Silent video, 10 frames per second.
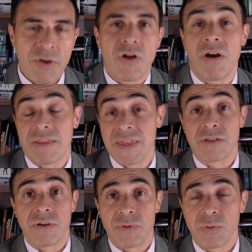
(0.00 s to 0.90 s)
All right, thank
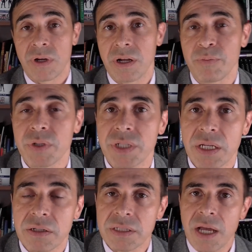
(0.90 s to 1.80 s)
you everyone. I
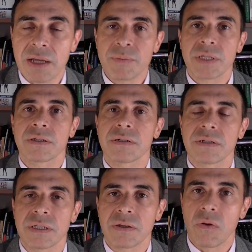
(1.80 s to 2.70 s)
appreciate your time here
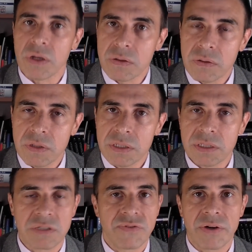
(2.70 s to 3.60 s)
and going through this.
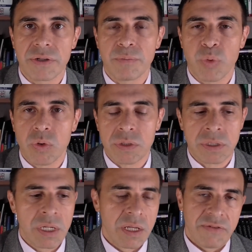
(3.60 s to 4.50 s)
This is very
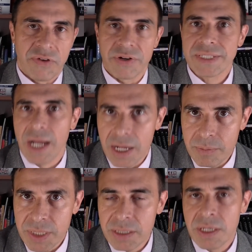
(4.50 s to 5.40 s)
important, very
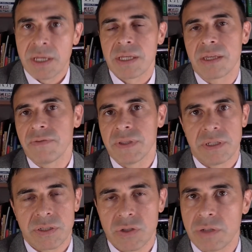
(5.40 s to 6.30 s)
timely, given
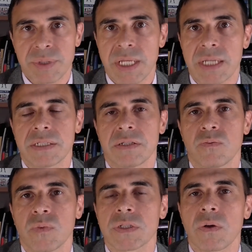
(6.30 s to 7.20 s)
the circumstances
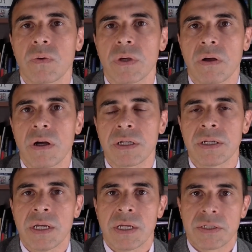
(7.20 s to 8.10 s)
and what's going on.
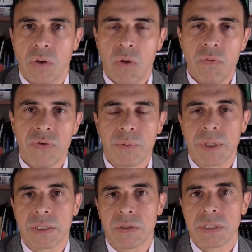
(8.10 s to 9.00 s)
So hopefully we
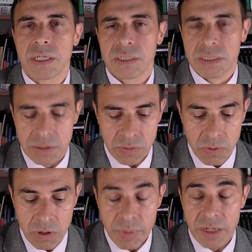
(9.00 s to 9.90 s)
can use that to
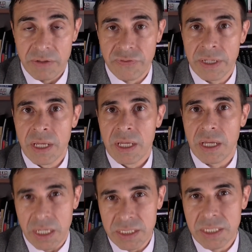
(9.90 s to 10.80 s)
our benefit
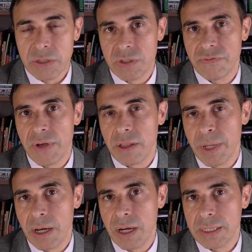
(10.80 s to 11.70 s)
and continue to develop
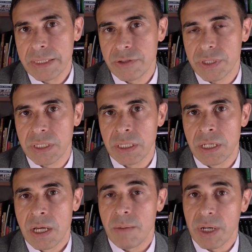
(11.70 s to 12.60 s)
AI literacy
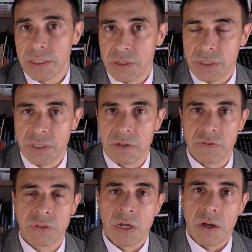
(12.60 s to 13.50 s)
amongst
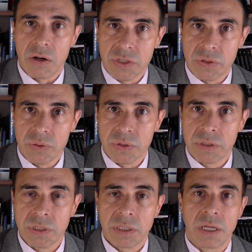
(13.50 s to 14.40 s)
ourselves, our
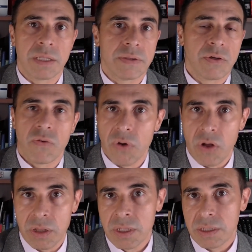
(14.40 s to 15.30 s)
students, and the
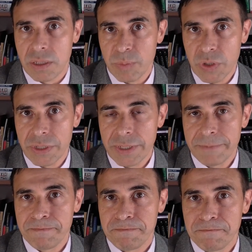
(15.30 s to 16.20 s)
overall community.
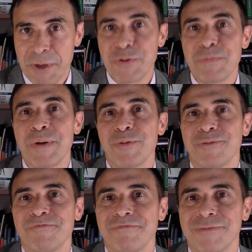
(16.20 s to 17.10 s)
And remember,
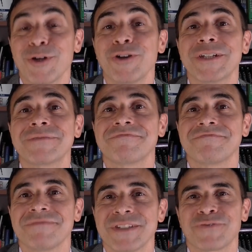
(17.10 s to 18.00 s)
learning
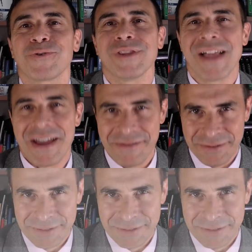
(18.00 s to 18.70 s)
is for life.